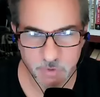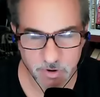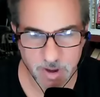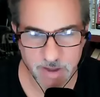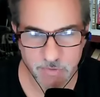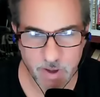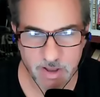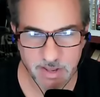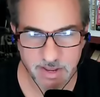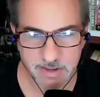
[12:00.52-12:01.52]
or Greg
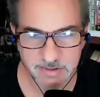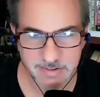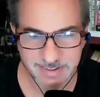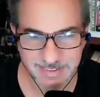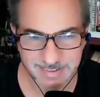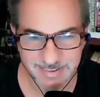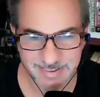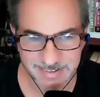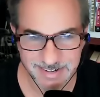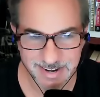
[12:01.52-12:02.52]
Raleigh.
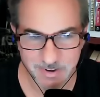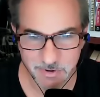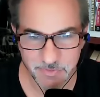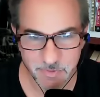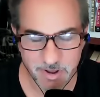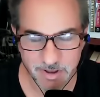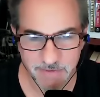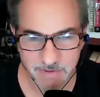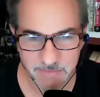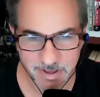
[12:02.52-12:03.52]
Did I go through all of
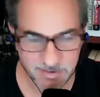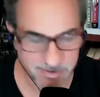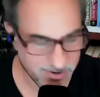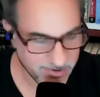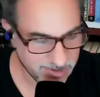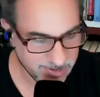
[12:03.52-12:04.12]
them? I don't know.